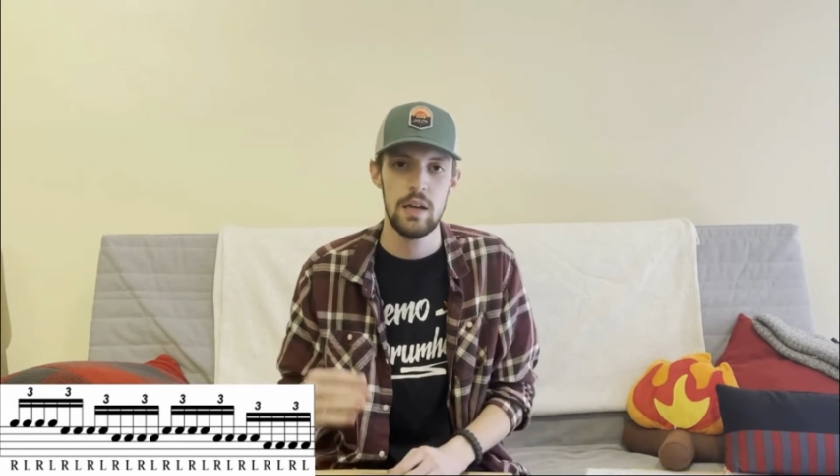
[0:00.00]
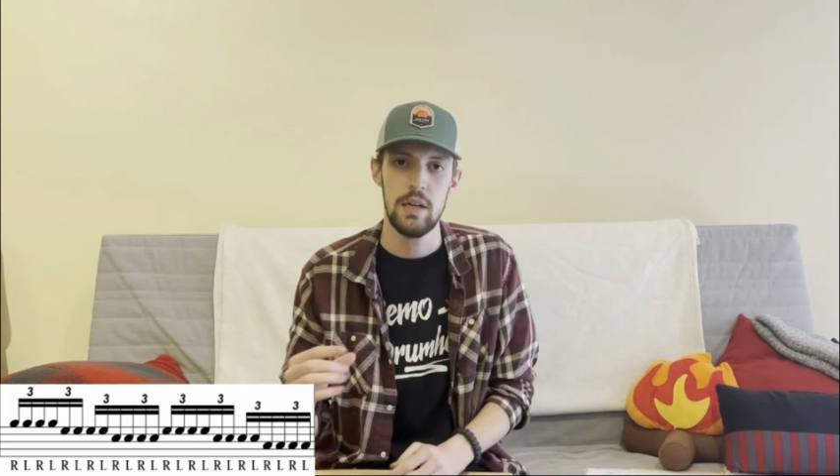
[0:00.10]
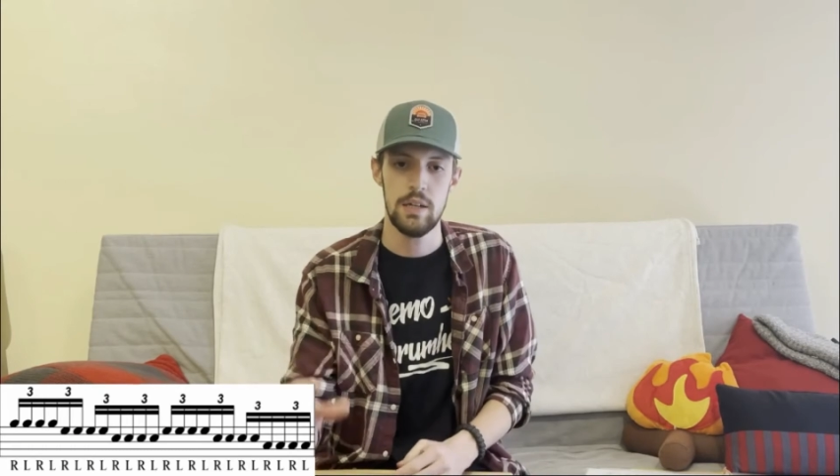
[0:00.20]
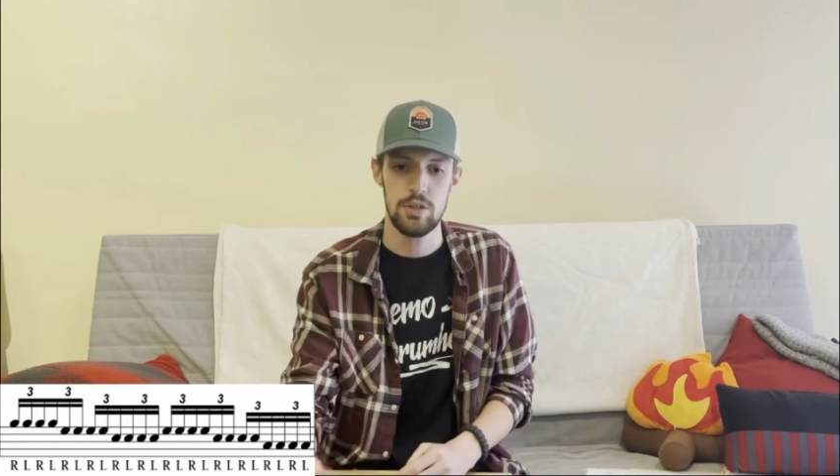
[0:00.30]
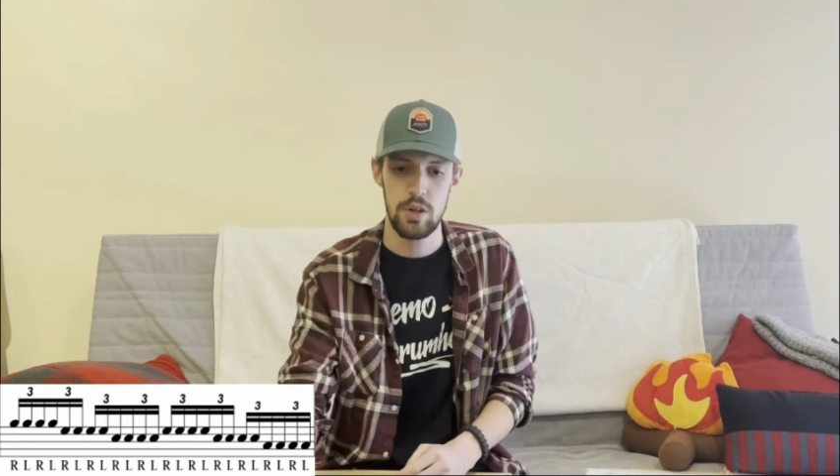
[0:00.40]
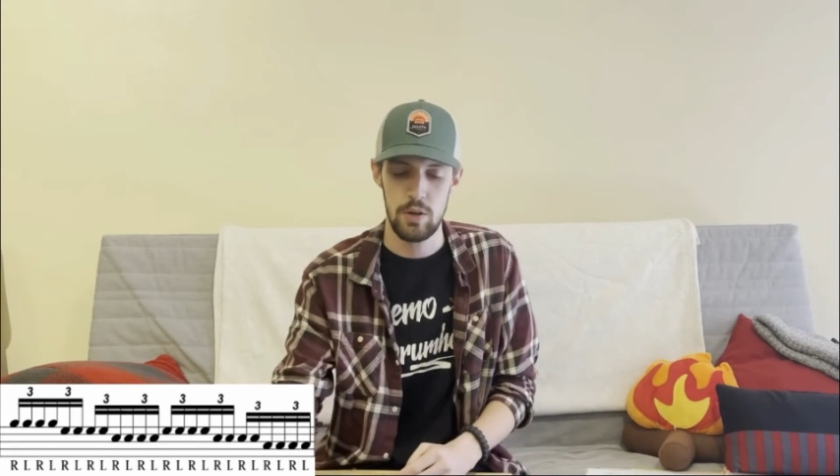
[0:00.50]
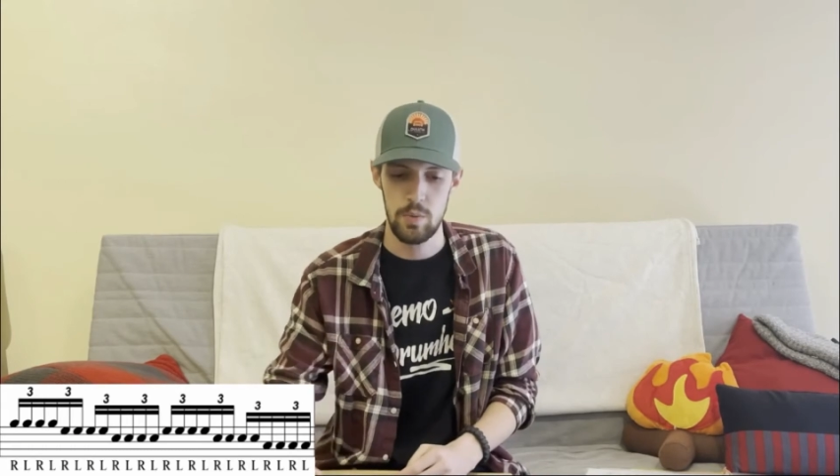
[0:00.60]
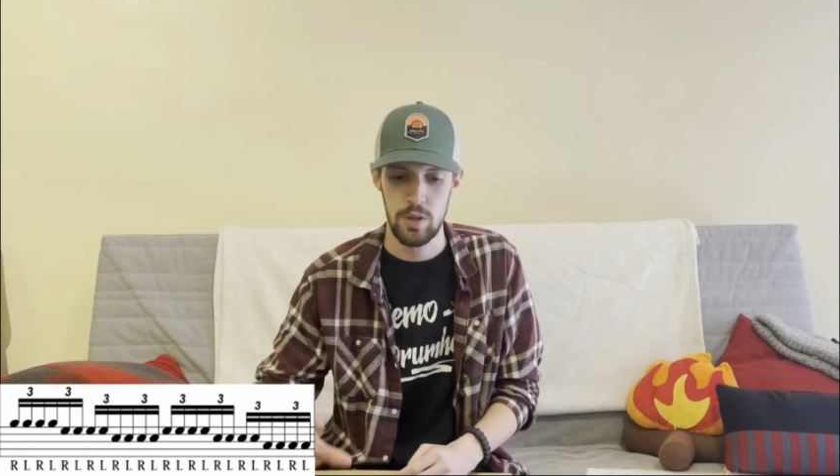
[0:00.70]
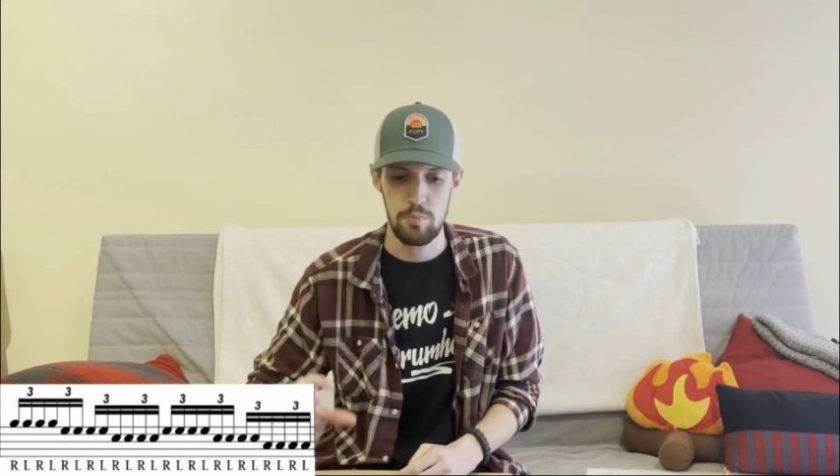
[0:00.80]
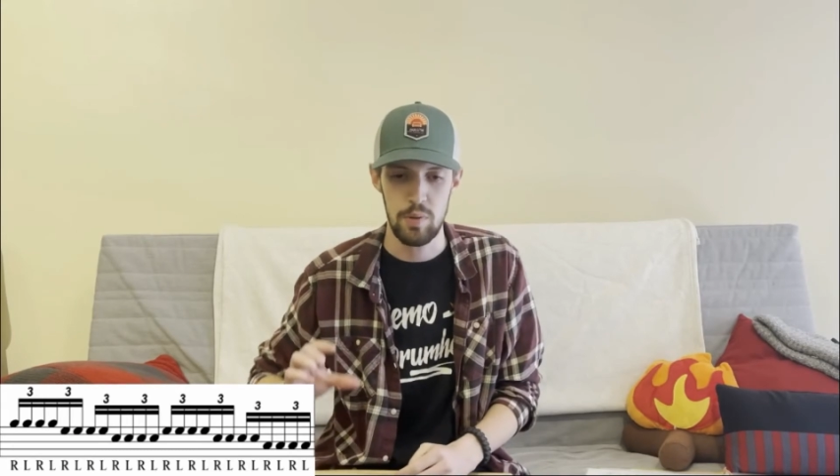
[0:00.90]
and try to
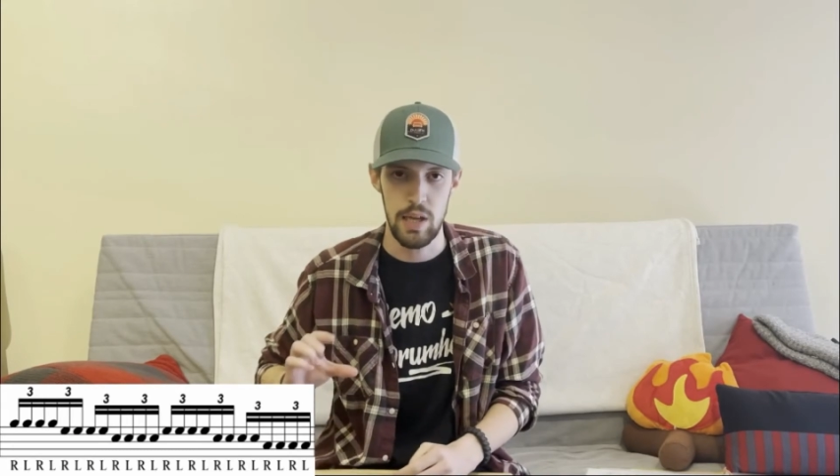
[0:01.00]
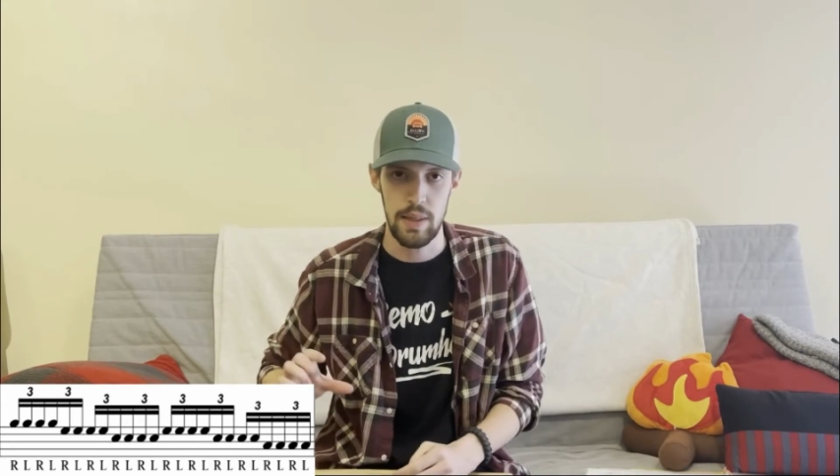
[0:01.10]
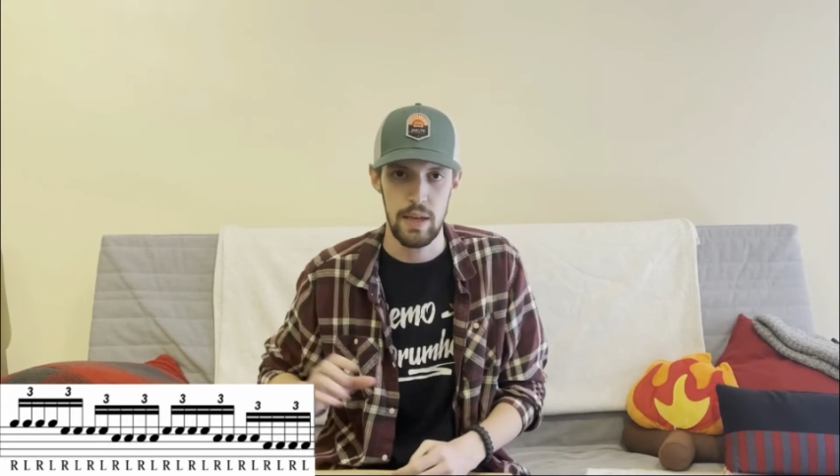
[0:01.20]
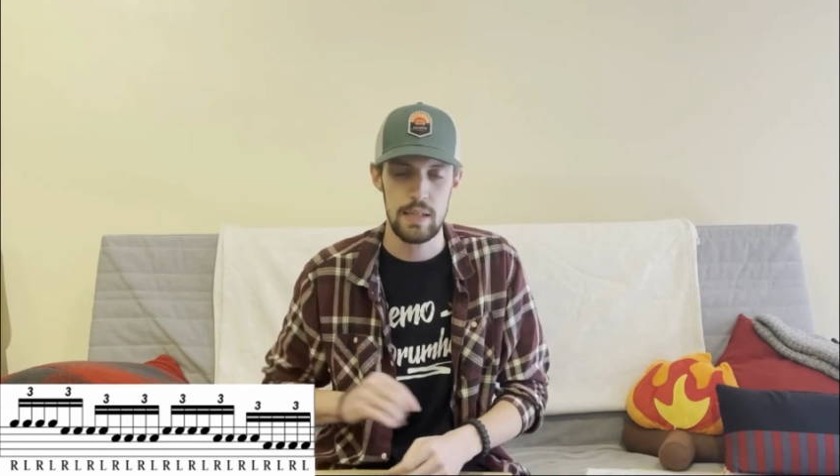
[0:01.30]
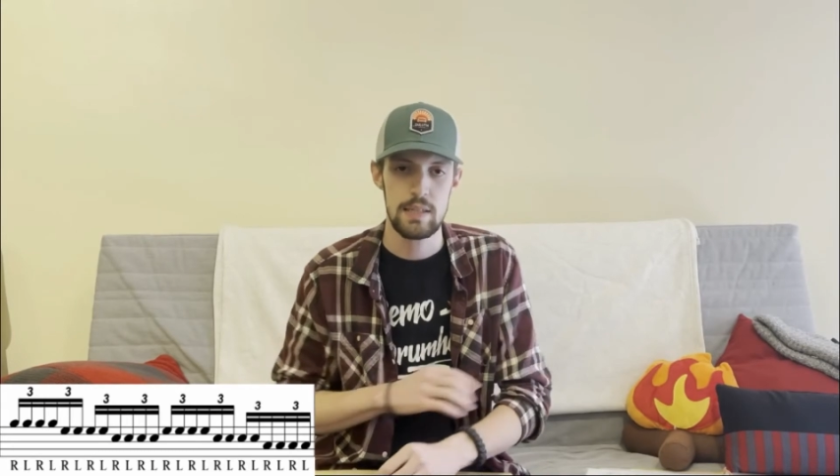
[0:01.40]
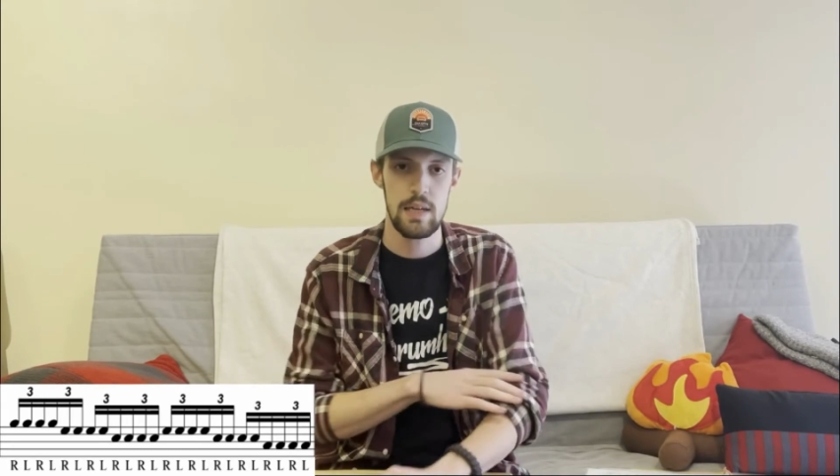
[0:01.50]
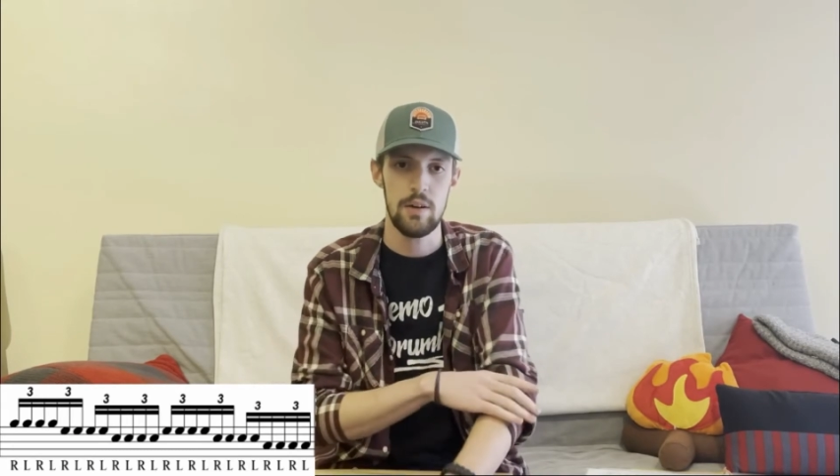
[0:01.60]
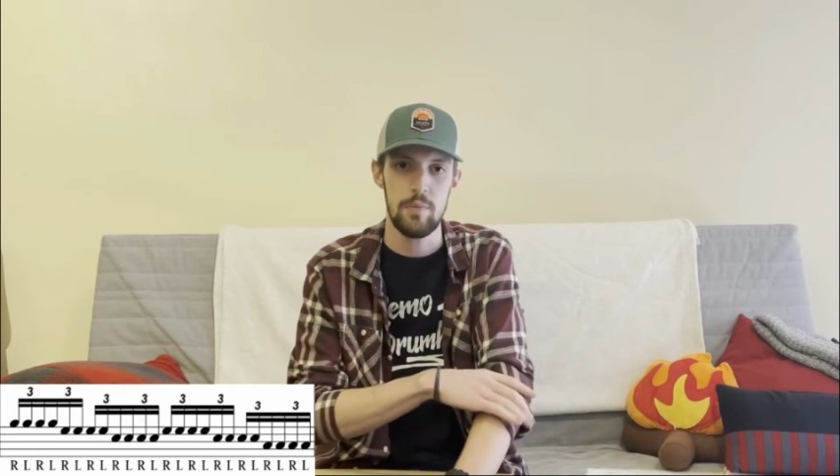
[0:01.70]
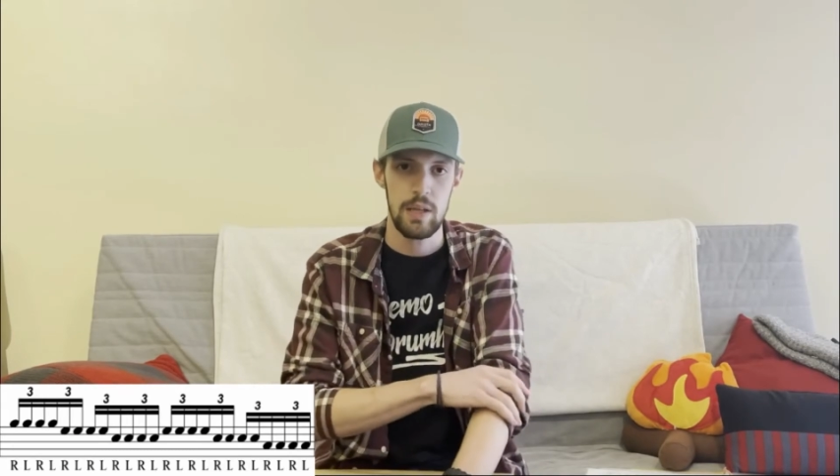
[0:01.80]
really blend that sound,